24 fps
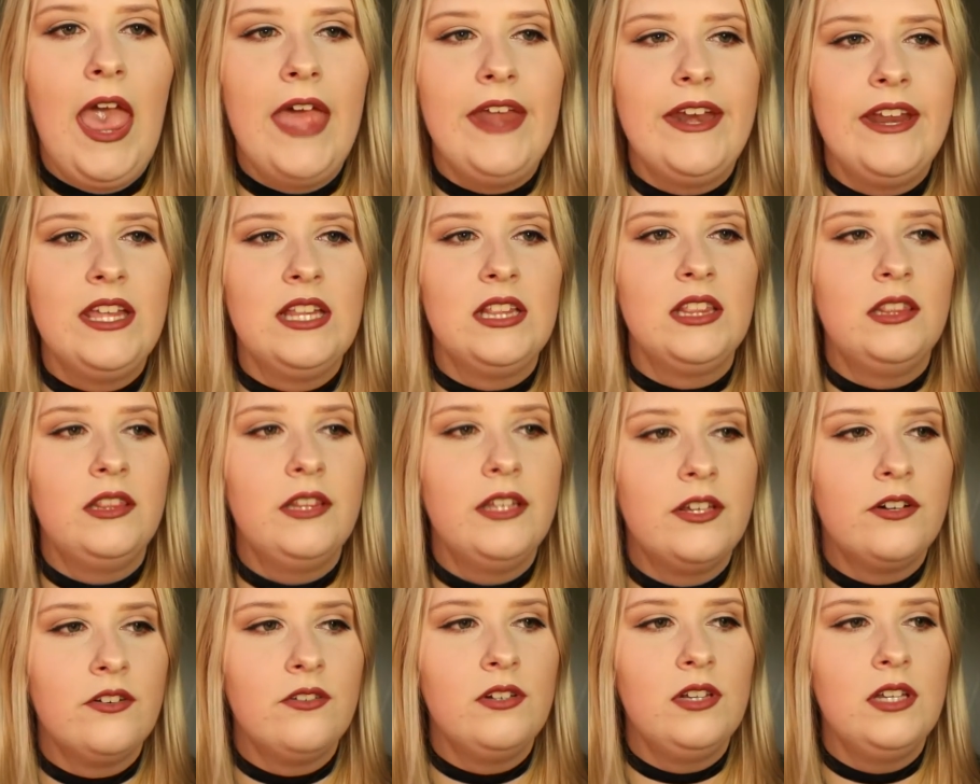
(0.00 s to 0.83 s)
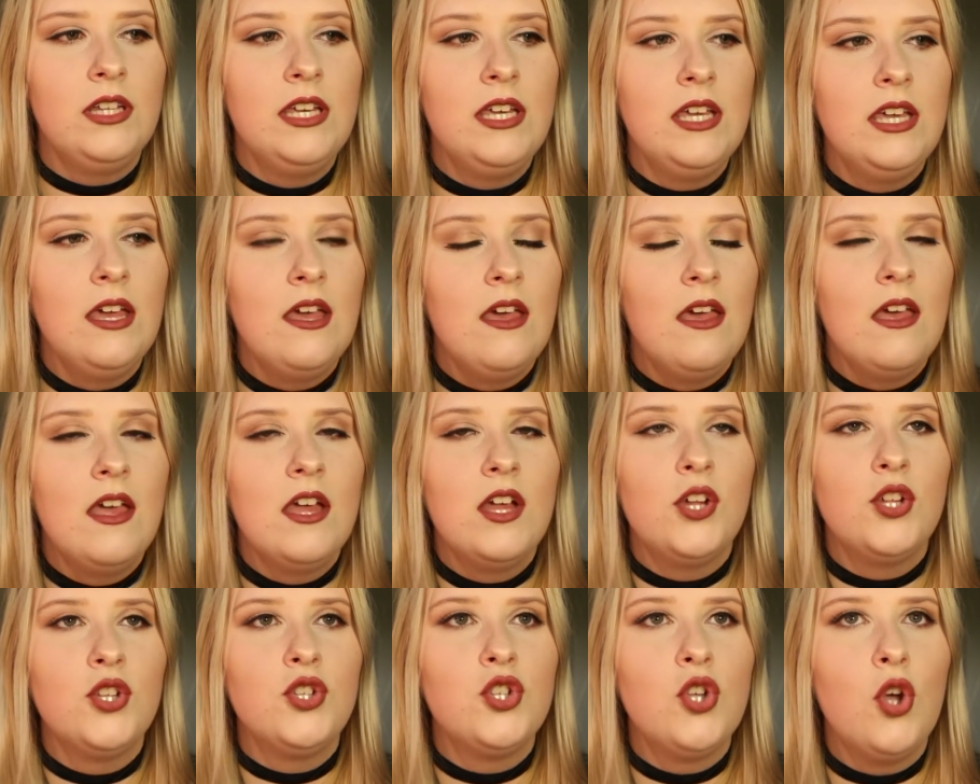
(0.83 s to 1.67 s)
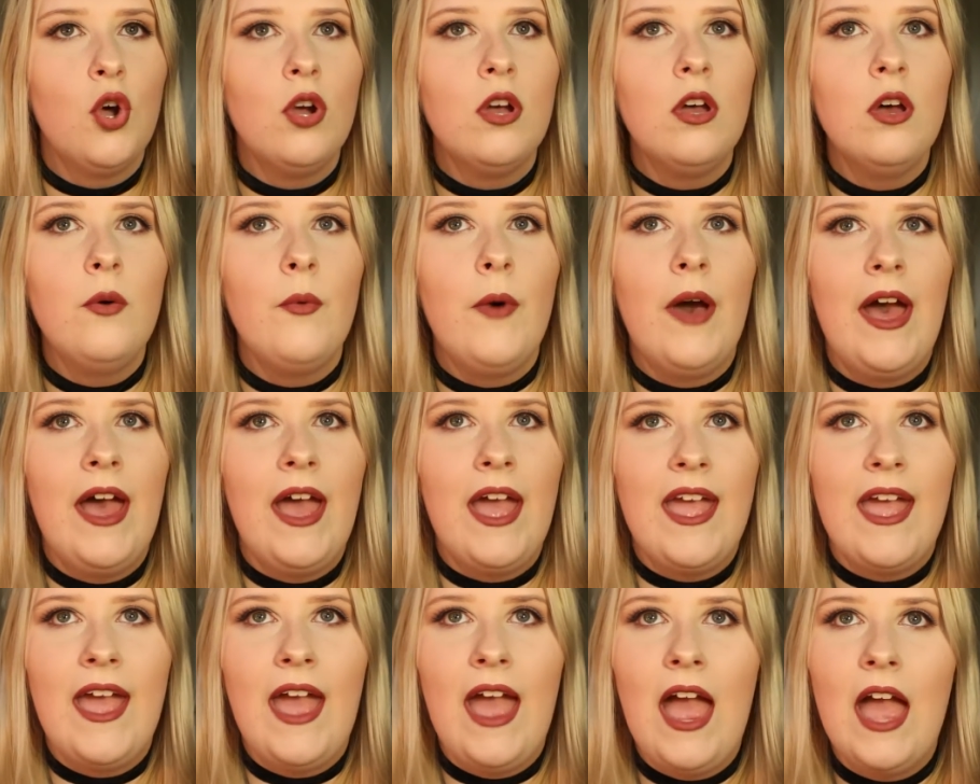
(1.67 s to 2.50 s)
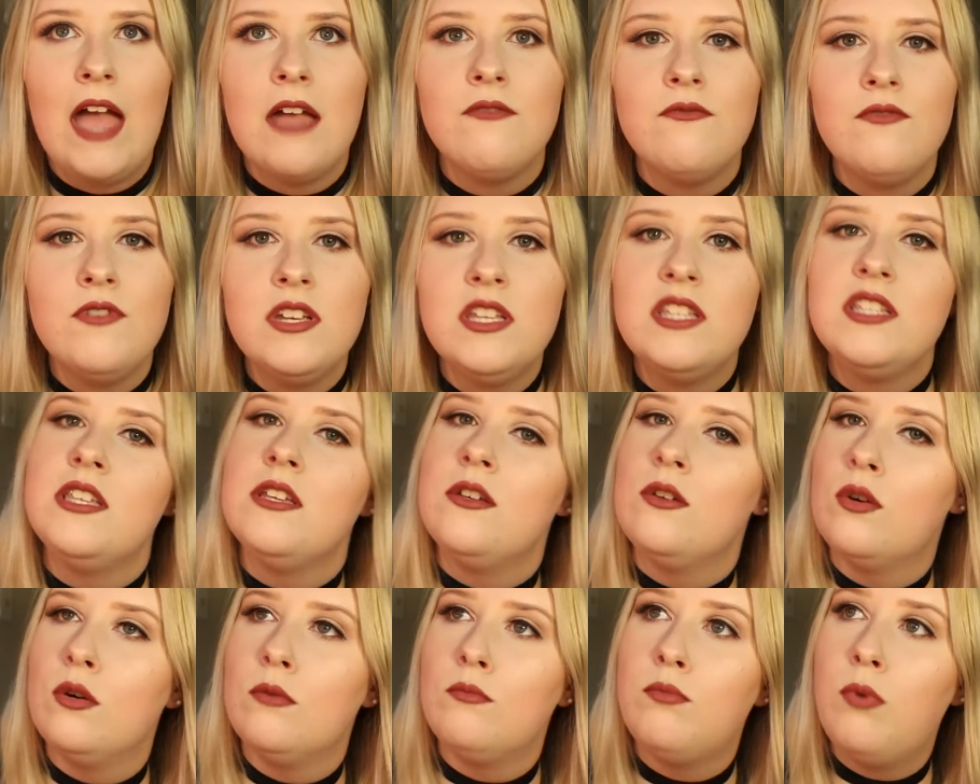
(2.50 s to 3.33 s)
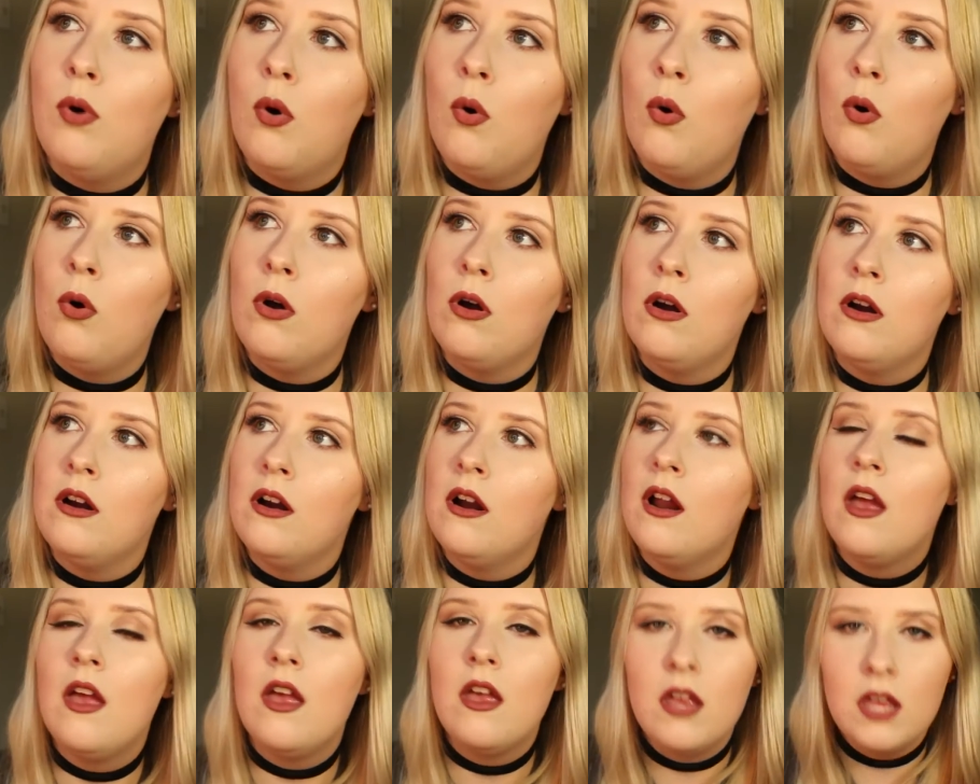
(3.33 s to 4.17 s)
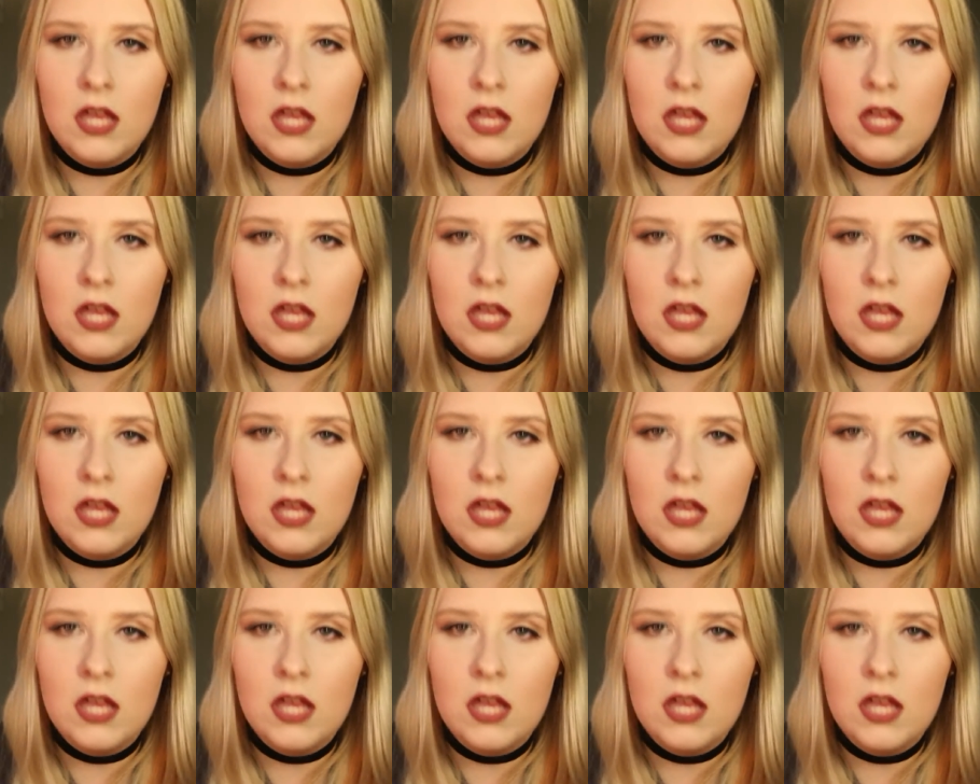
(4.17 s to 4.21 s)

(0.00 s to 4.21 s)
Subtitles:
and it literally took away every single pore,